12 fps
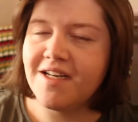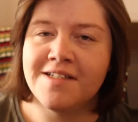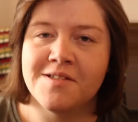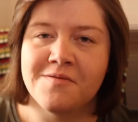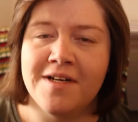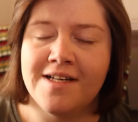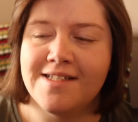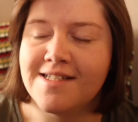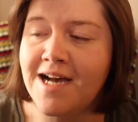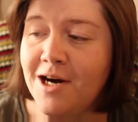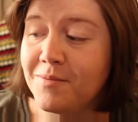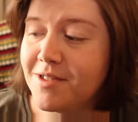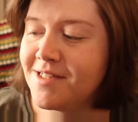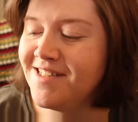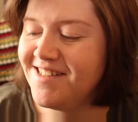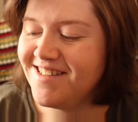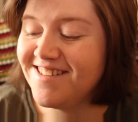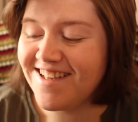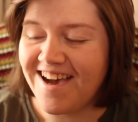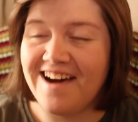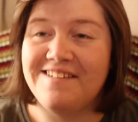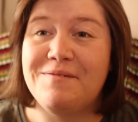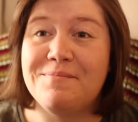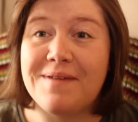Esther realises how much,
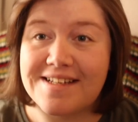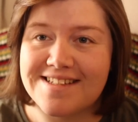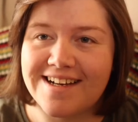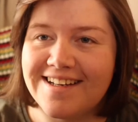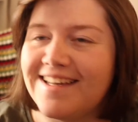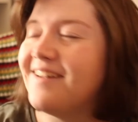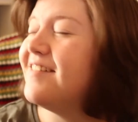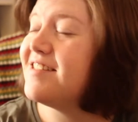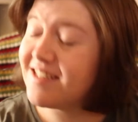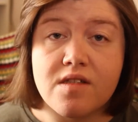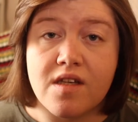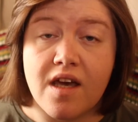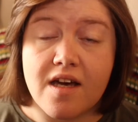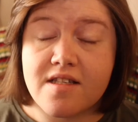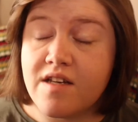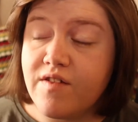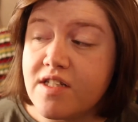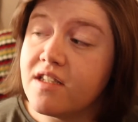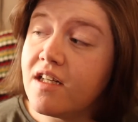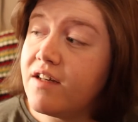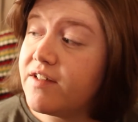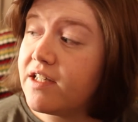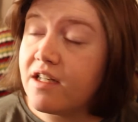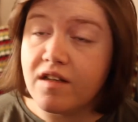how amazing IKEA is. So yeah, as if I didn't
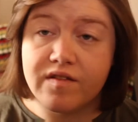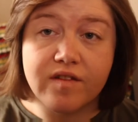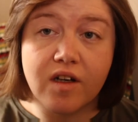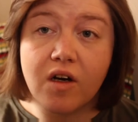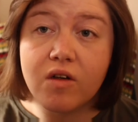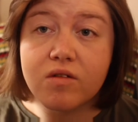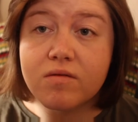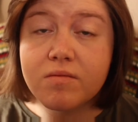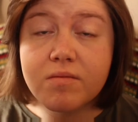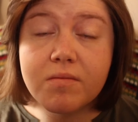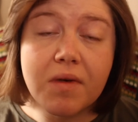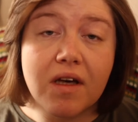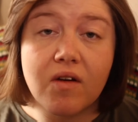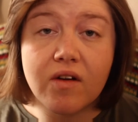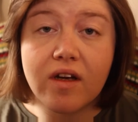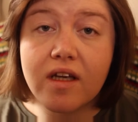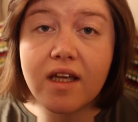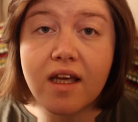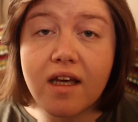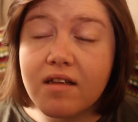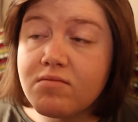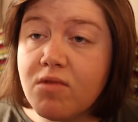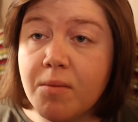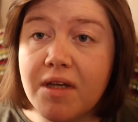love it enough, a whole bit on IKEA.
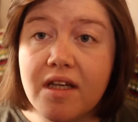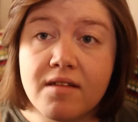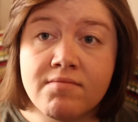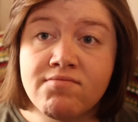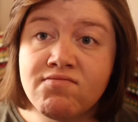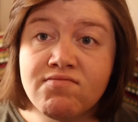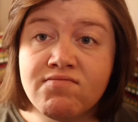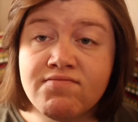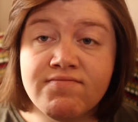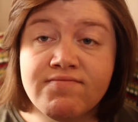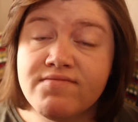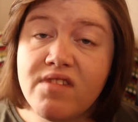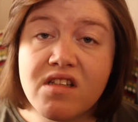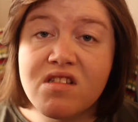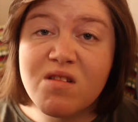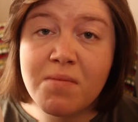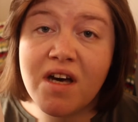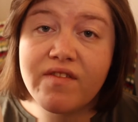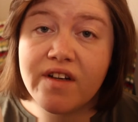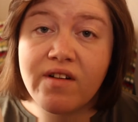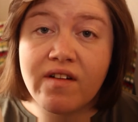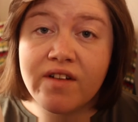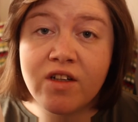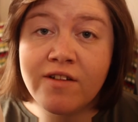I mean, it's the perfect
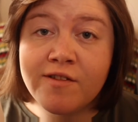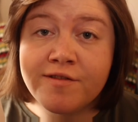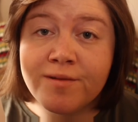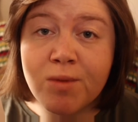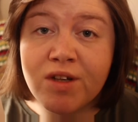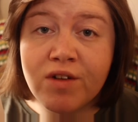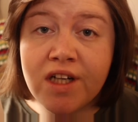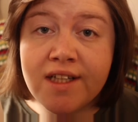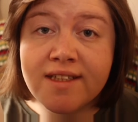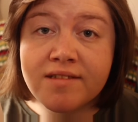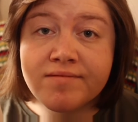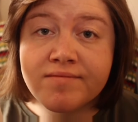graphic novel for me, really.